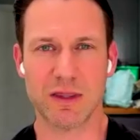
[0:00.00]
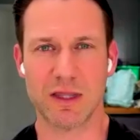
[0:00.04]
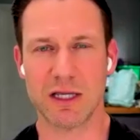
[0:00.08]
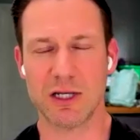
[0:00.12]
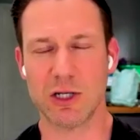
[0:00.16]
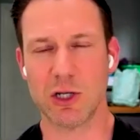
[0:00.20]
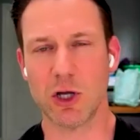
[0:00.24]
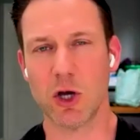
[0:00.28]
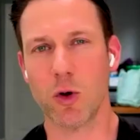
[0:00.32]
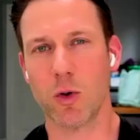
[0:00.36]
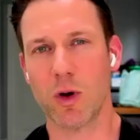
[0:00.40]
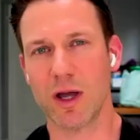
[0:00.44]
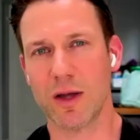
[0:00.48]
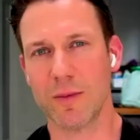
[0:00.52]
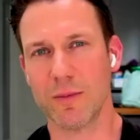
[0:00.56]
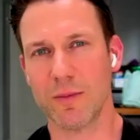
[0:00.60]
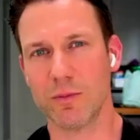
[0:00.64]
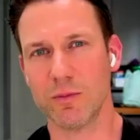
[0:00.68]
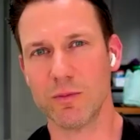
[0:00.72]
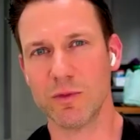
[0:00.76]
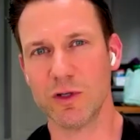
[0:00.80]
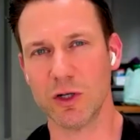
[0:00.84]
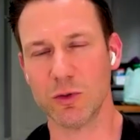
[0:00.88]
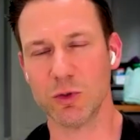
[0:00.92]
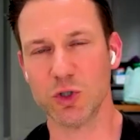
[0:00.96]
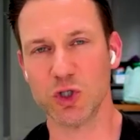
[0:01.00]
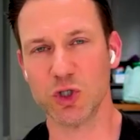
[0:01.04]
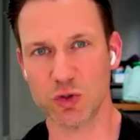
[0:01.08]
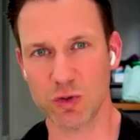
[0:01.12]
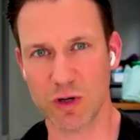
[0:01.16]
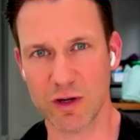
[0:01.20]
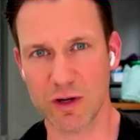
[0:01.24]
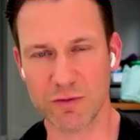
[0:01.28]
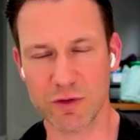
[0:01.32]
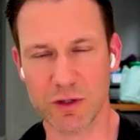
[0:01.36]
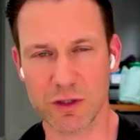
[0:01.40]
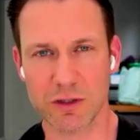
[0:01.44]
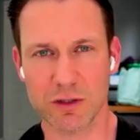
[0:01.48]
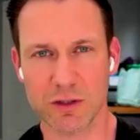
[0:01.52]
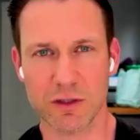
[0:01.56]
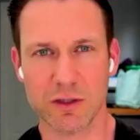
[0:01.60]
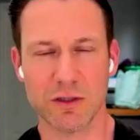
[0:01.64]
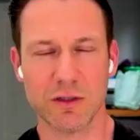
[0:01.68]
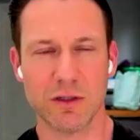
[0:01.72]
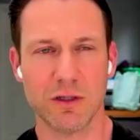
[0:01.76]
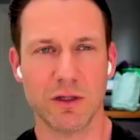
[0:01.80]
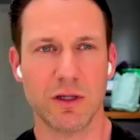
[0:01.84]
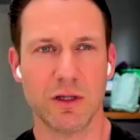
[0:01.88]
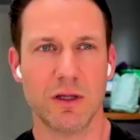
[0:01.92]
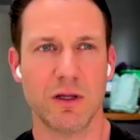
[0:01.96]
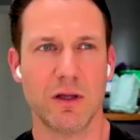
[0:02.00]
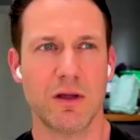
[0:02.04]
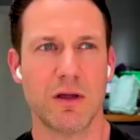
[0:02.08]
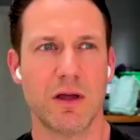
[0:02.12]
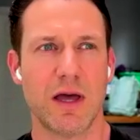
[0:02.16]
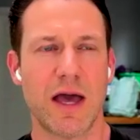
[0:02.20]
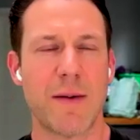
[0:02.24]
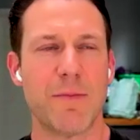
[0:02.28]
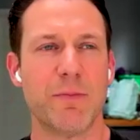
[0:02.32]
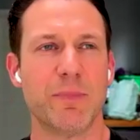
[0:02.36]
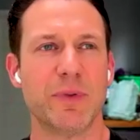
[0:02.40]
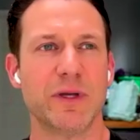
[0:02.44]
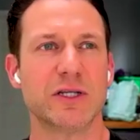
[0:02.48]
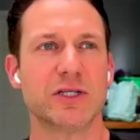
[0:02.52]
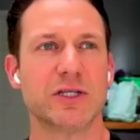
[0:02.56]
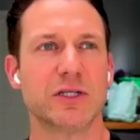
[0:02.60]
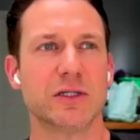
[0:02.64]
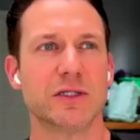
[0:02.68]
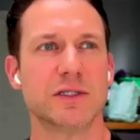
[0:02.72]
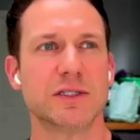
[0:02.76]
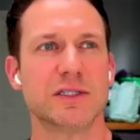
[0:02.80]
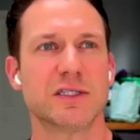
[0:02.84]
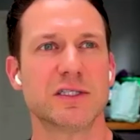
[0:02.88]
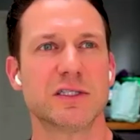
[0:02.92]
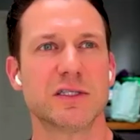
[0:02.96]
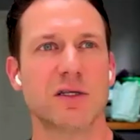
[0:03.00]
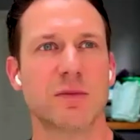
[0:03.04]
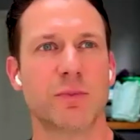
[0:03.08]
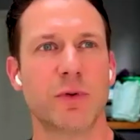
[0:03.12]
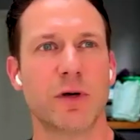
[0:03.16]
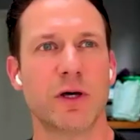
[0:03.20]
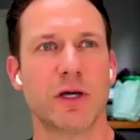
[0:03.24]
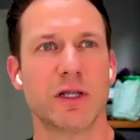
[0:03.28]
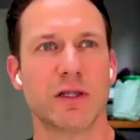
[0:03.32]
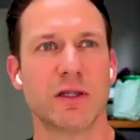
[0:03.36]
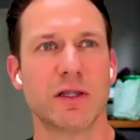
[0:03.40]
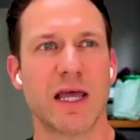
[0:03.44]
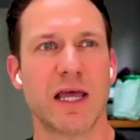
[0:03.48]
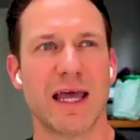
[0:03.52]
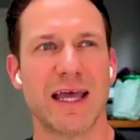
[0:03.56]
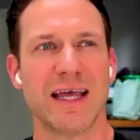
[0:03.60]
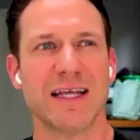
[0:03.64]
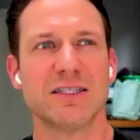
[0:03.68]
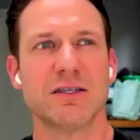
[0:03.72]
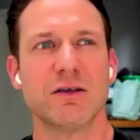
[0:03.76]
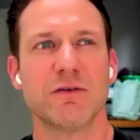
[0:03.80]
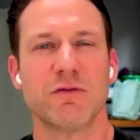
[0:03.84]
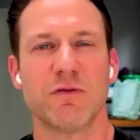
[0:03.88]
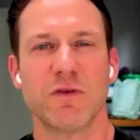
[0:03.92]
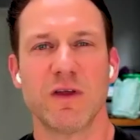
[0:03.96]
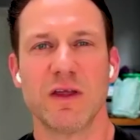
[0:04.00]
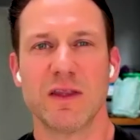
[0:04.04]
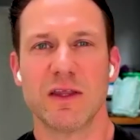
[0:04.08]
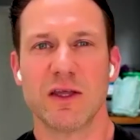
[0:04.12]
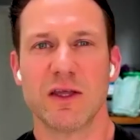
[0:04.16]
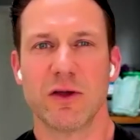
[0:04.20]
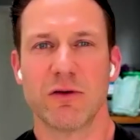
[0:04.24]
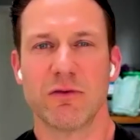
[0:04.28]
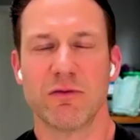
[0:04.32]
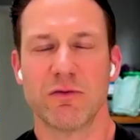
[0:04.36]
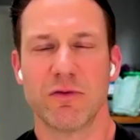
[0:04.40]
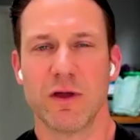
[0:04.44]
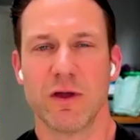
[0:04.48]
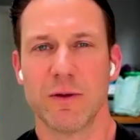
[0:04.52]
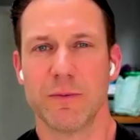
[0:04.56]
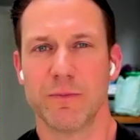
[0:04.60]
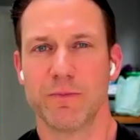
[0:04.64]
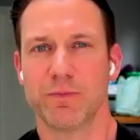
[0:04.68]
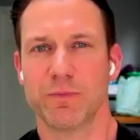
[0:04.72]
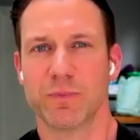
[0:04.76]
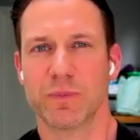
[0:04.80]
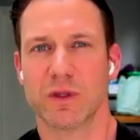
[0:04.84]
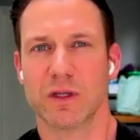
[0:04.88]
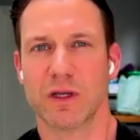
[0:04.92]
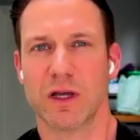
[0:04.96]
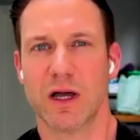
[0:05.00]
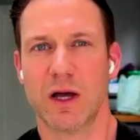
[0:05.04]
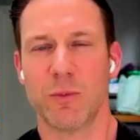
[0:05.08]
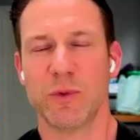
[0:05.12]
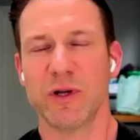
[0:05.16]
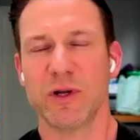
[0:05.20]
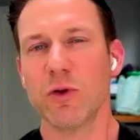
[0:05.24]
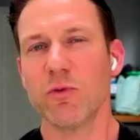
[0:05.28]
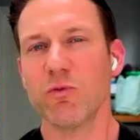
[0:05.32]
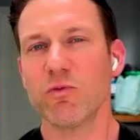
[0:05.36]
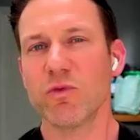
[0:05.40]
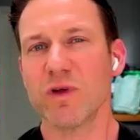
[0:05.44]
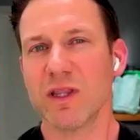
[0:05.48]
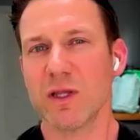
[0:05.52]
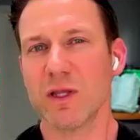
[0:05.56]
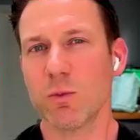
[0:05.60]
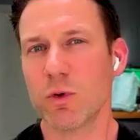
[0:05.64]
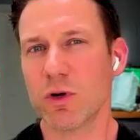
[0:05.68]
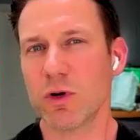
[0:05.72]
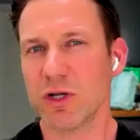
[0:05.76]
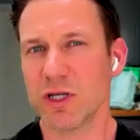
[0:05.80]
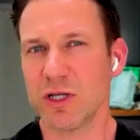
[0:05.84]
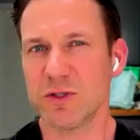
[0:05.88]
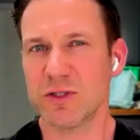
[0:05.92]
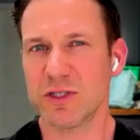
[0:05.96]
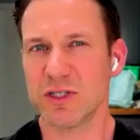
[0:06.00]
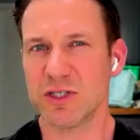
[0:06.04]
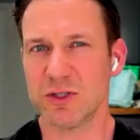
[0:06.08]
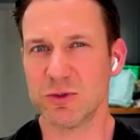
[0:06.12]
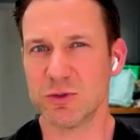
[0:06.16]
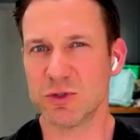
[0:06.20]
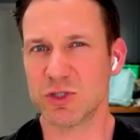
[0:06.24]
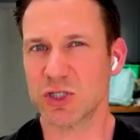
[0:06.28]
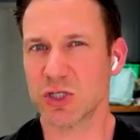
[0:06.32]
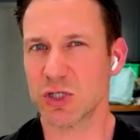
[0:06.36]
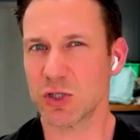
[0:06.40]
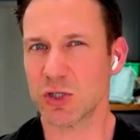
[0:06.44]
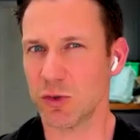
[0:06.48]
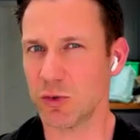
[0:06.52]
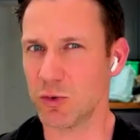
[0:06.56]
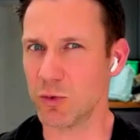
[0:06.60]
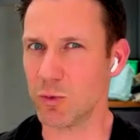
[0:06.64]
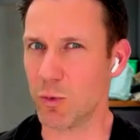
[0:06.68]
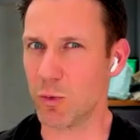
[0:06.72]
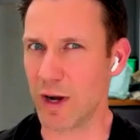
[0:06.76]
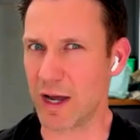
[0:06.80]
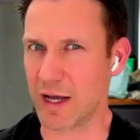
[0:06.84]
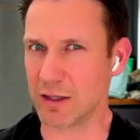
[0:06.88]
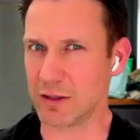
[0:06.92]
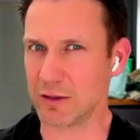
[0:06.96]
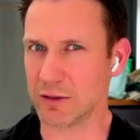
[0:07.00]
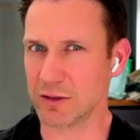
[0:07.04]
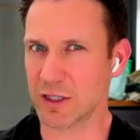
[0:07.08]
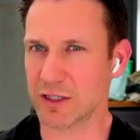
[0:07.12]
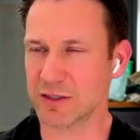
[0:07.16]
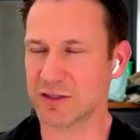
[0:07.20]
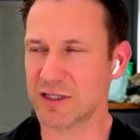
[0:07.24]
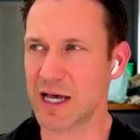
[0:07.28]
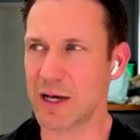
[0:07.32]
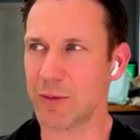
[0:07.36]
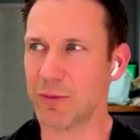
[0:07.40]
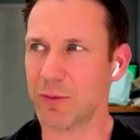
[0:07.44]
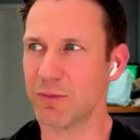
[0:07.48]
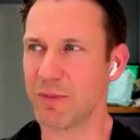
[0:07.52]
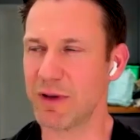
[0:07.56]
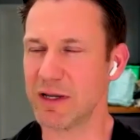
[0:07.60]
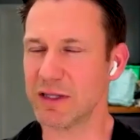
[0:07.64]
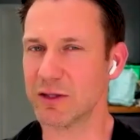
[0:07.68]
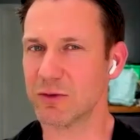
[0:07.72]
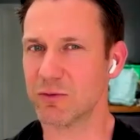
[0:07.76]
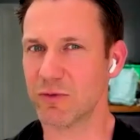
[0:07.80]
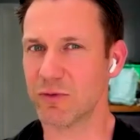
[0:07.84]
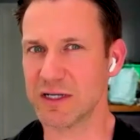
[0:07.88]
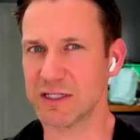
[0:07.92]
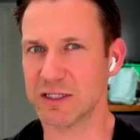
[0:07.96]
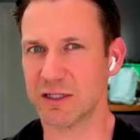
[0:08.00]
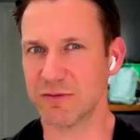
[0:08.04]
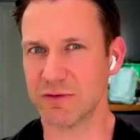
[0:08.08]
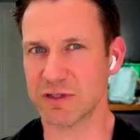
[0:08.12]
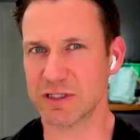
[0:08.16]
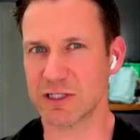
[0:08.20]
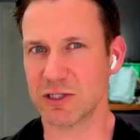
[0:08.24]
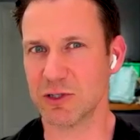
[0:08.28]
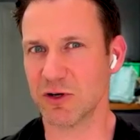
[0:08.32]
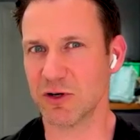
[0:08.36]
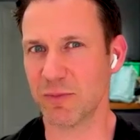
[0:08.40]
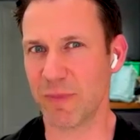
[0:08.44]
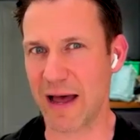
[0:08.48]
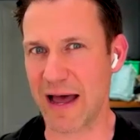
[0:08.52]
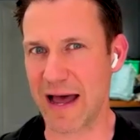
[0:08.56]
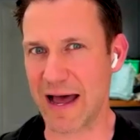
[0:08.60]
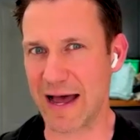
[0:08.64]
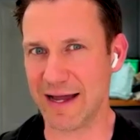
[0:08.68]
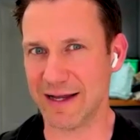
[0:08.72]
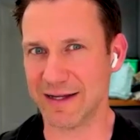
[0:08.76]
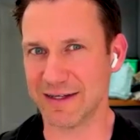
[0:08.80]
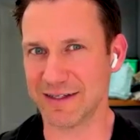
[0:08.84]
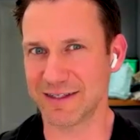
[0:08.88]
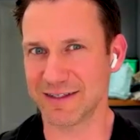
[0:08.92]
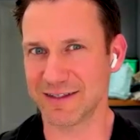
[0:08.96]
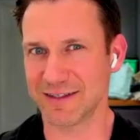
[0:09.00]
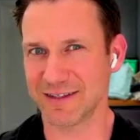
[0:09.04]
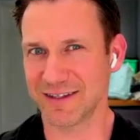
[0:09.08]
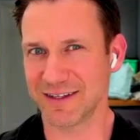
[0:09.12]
they know I'm, driven and ambitious, but there is a feeling of we don't really want you to do too well because that would make the rest of us look bad.